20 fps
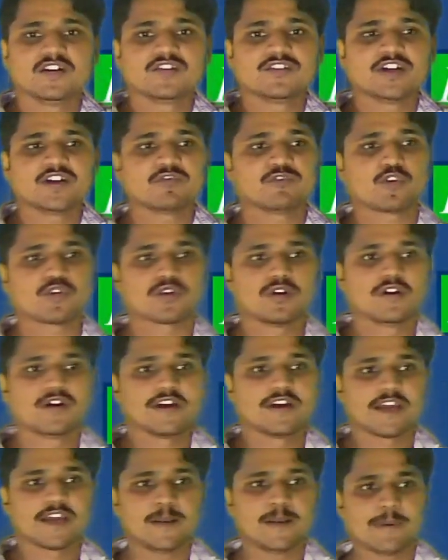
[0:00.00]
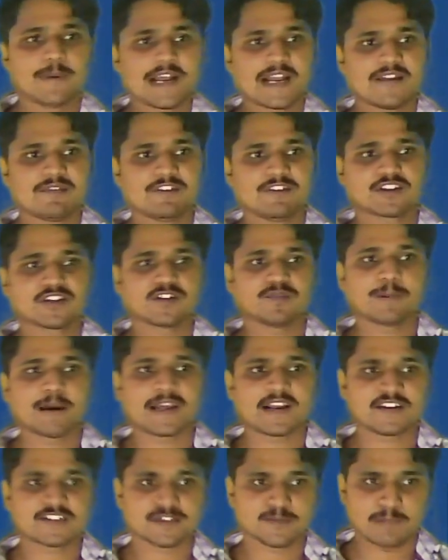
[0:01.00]
Therefore, in parallel with the
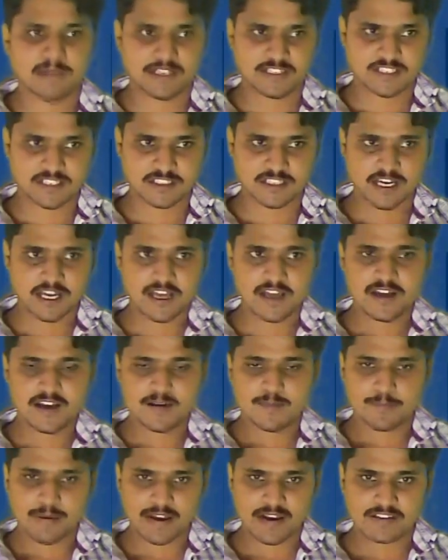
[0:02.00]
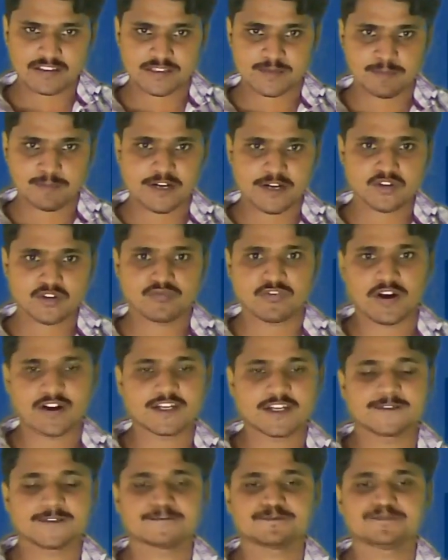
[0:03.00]
parallel symbol, this is the parallel symbol into 40.